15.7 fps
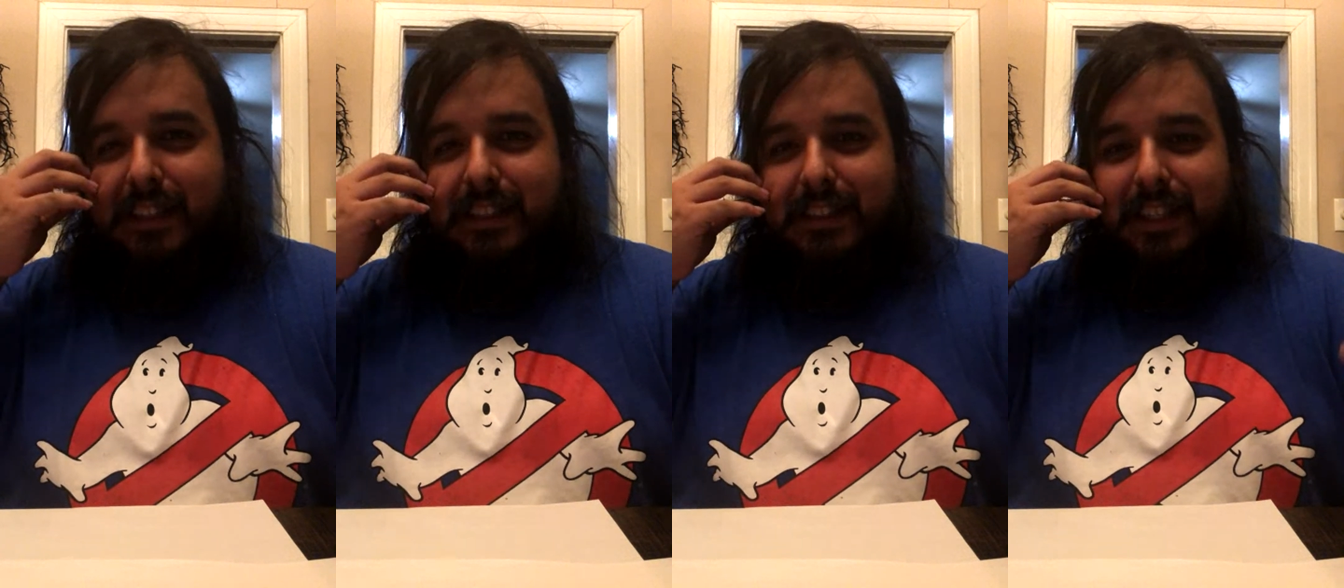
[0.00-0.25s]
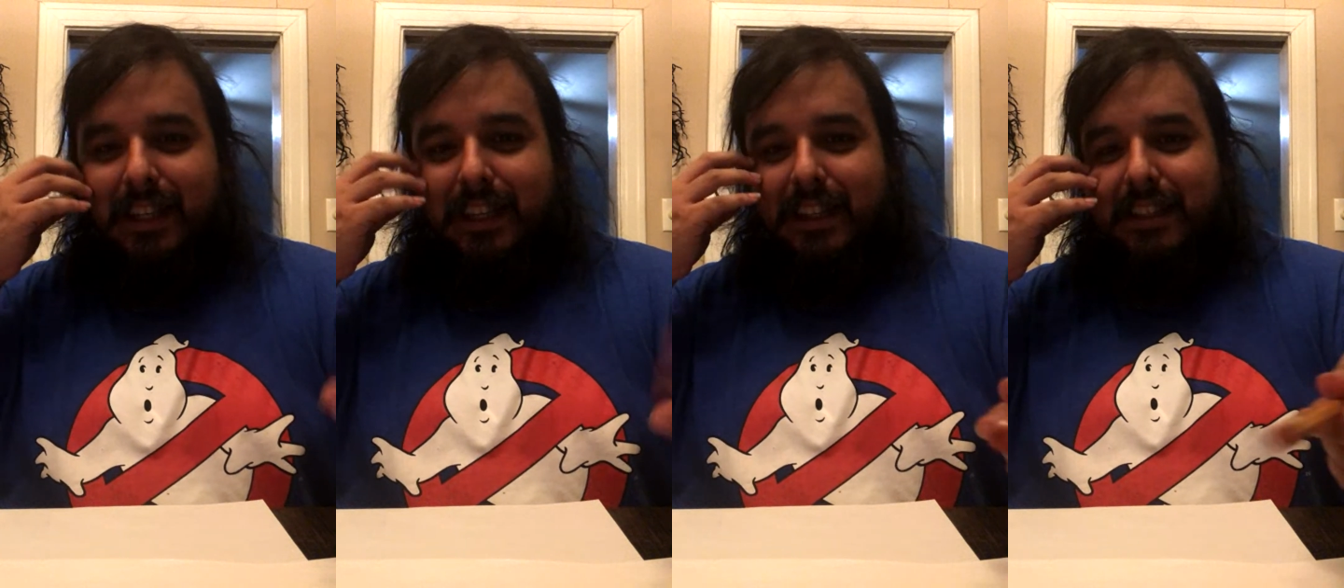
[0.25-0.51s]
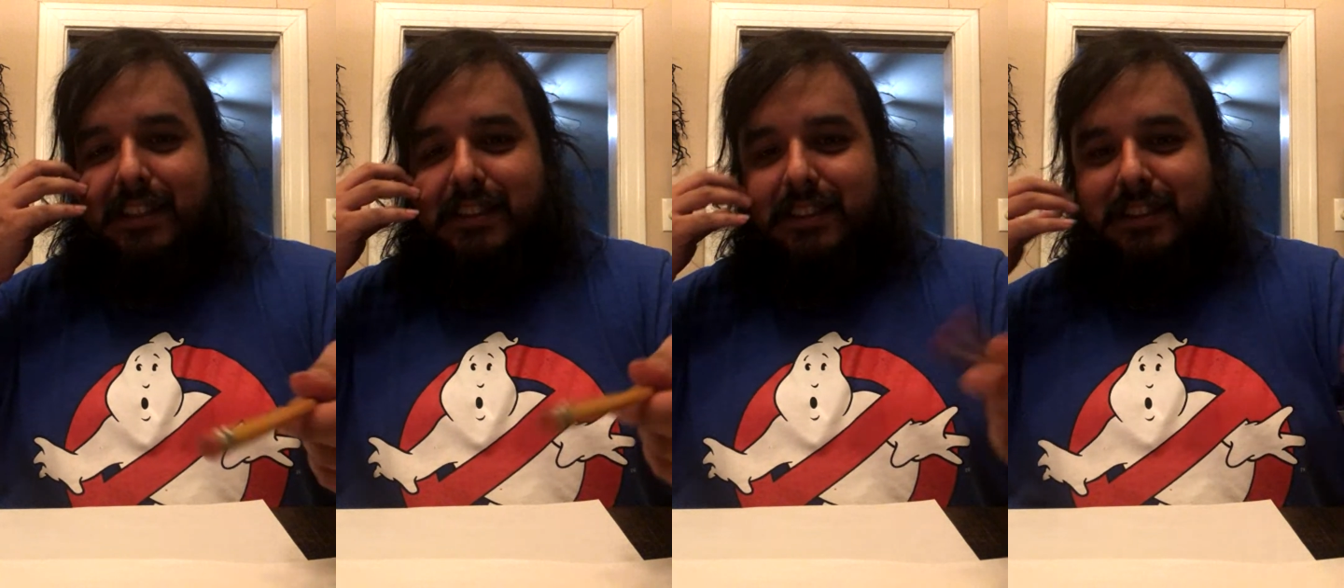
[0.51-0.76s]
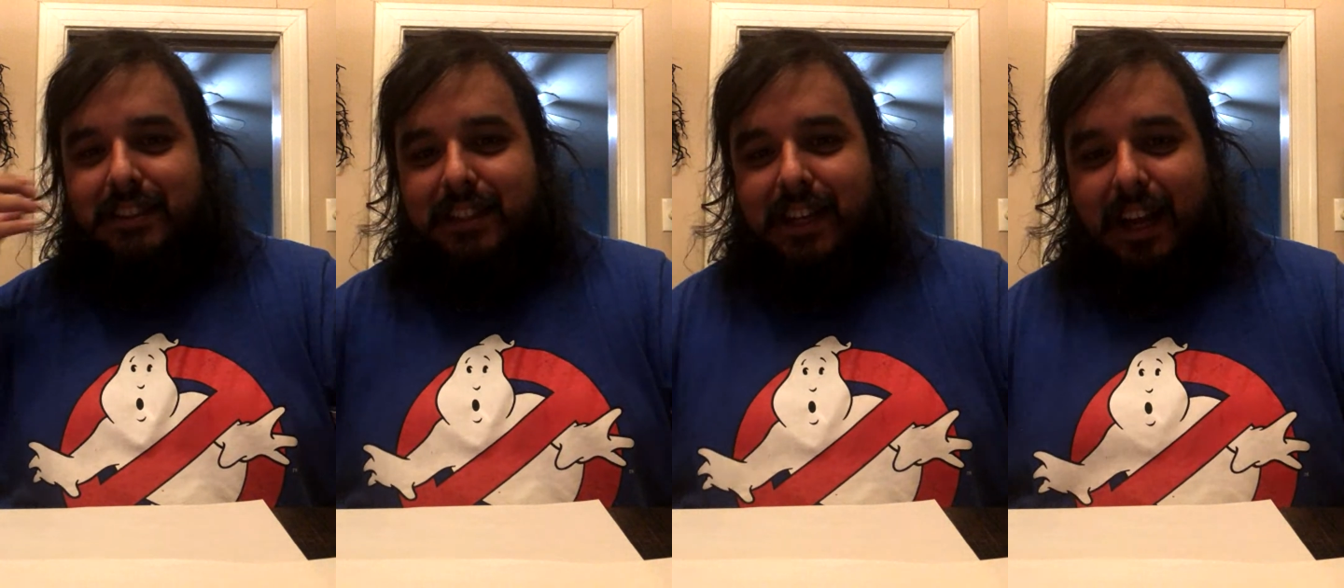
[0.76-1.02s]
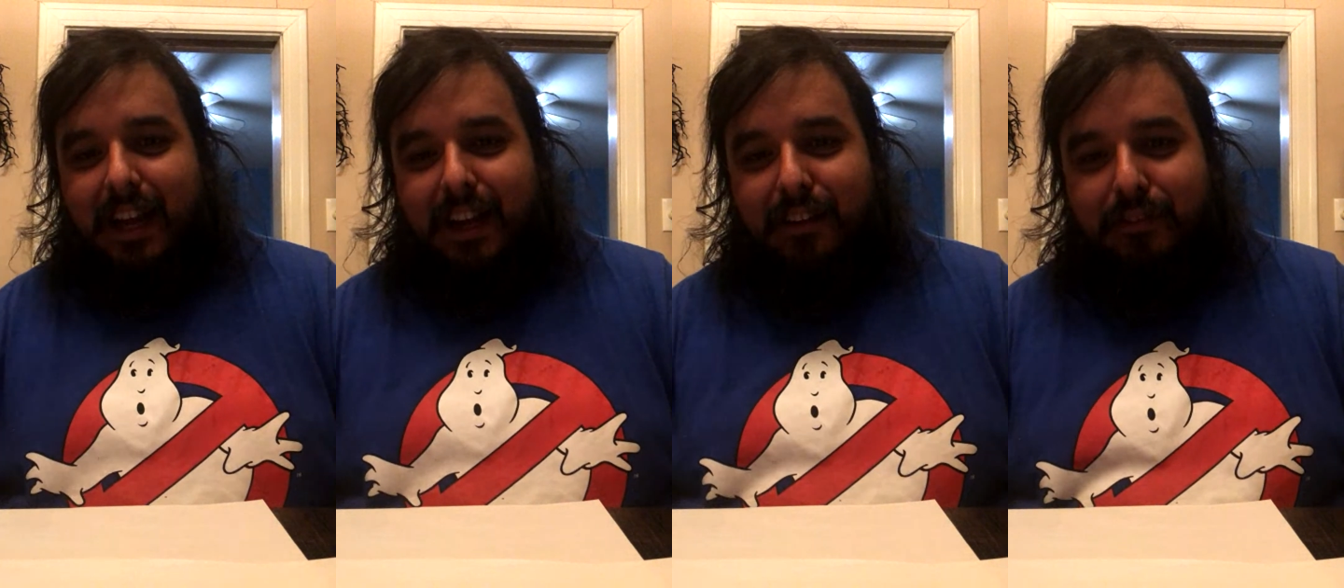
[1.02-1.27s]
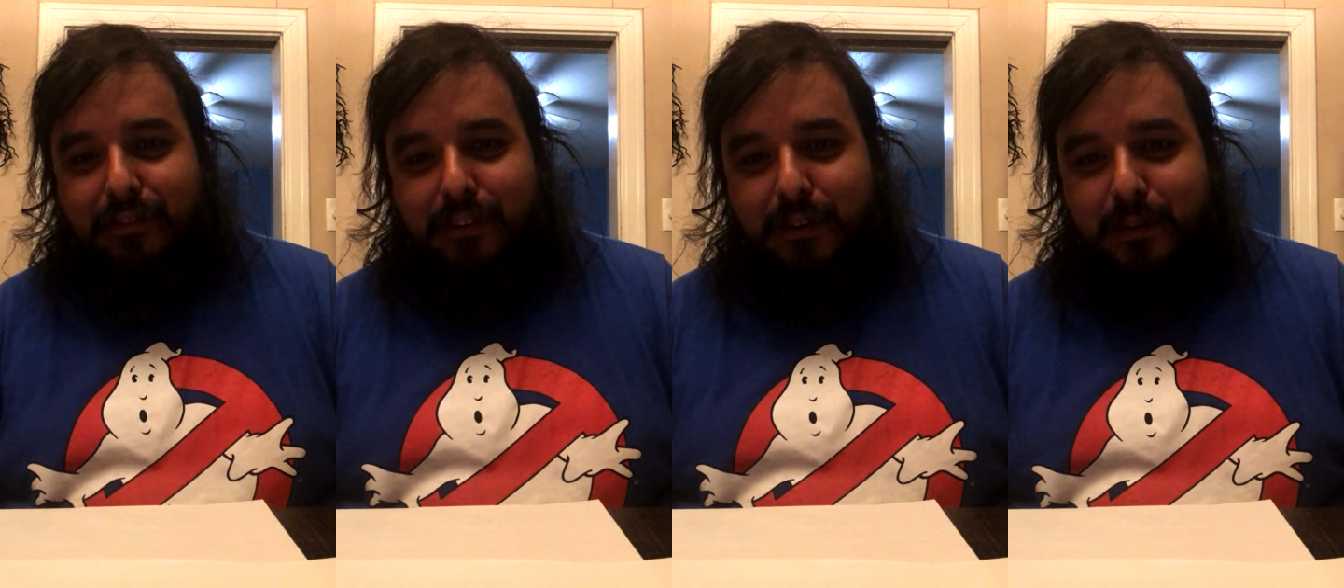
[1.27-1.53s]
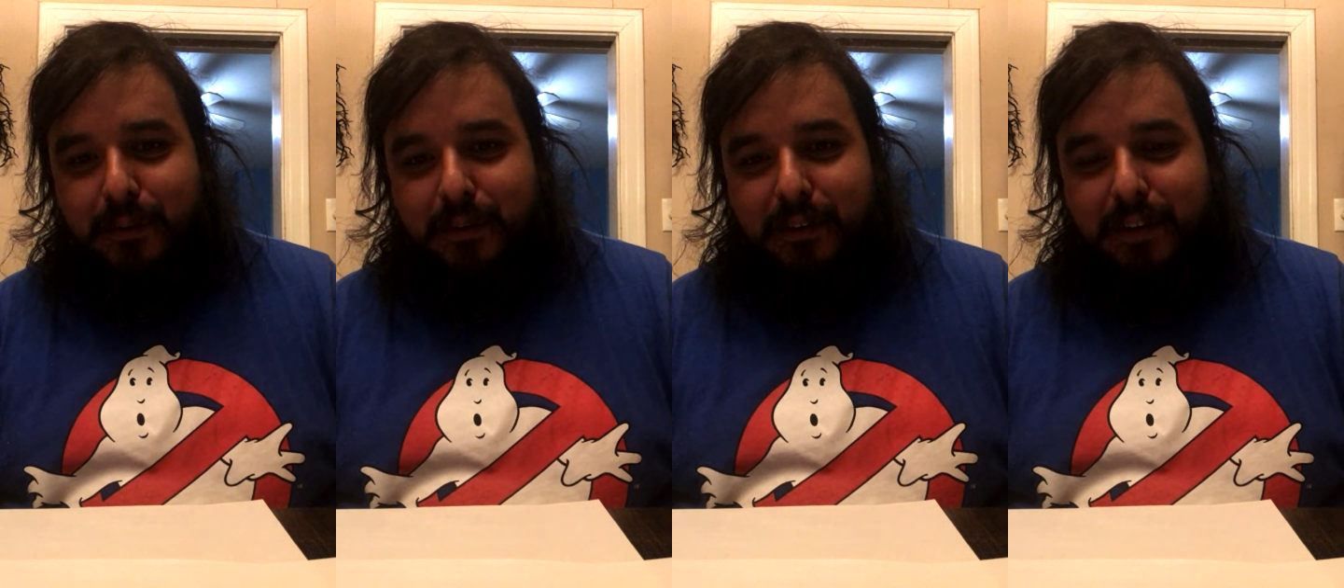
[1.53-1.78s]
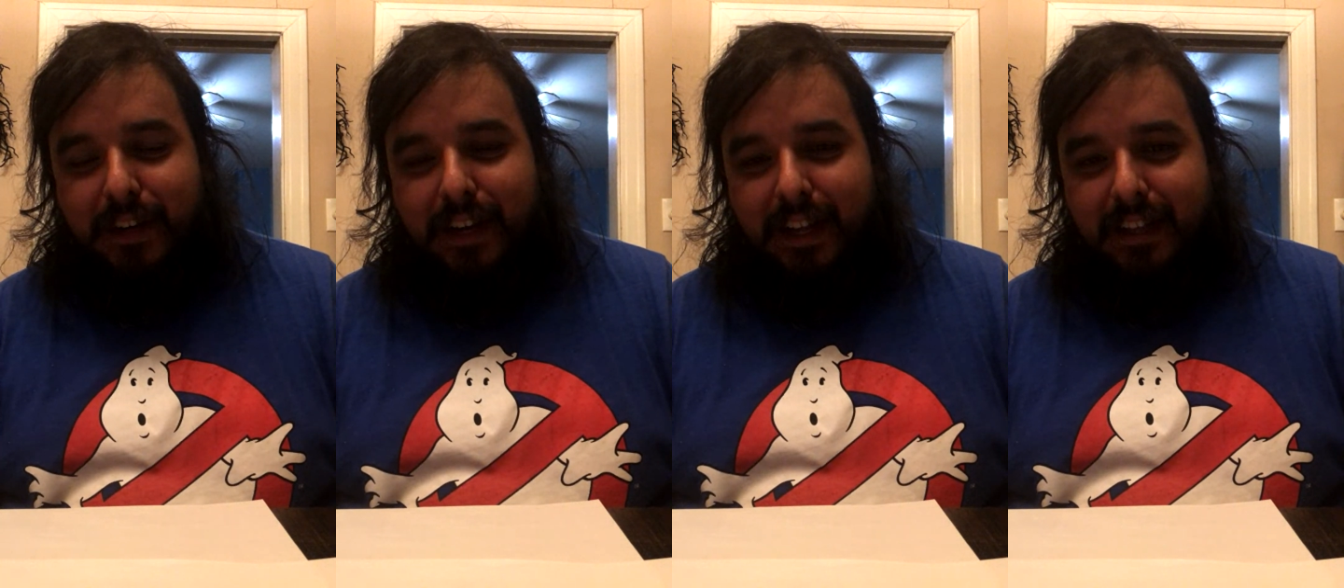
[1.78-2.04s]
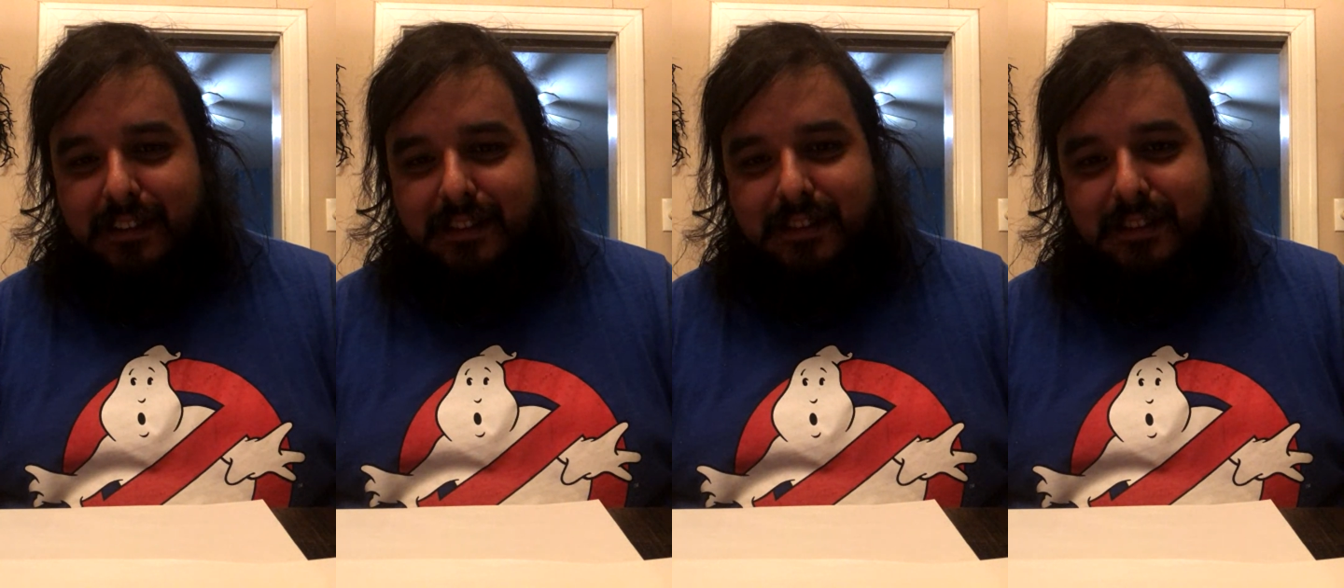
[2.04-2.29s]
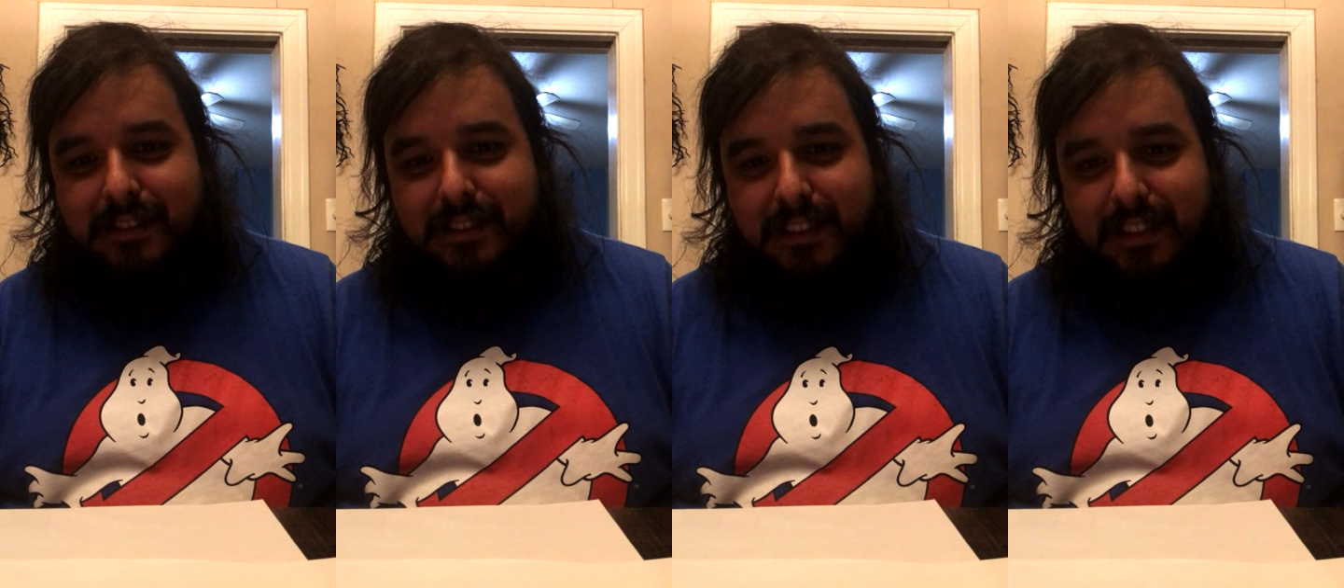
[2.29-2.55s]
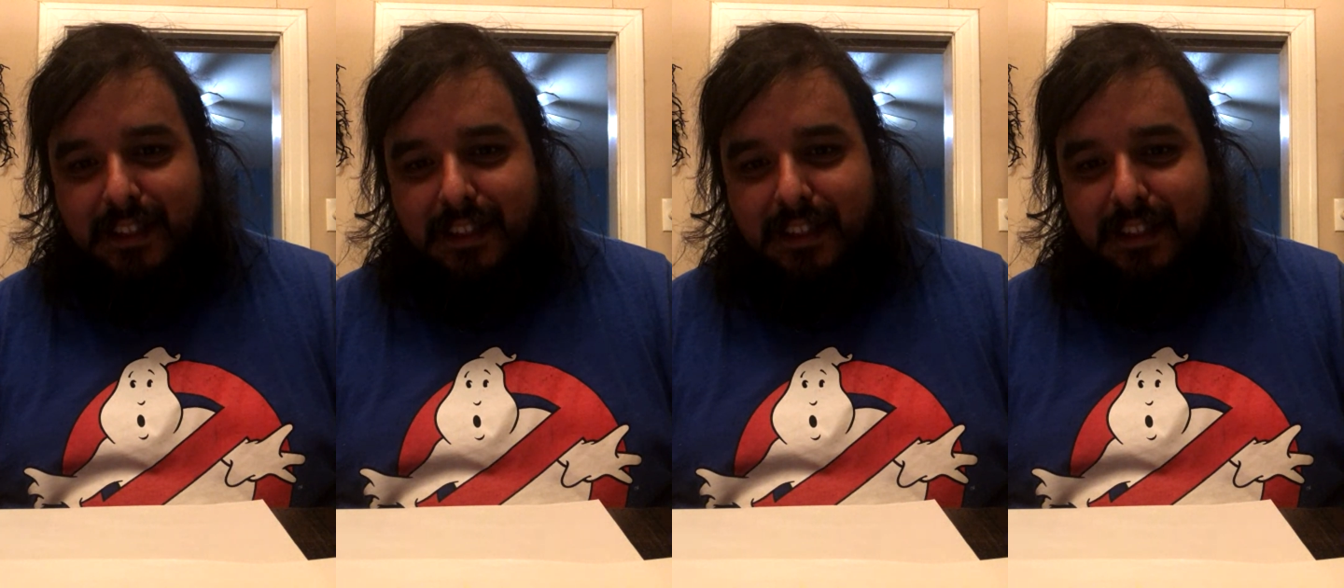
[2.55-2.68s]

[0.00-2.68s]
because like this is an iPhone S.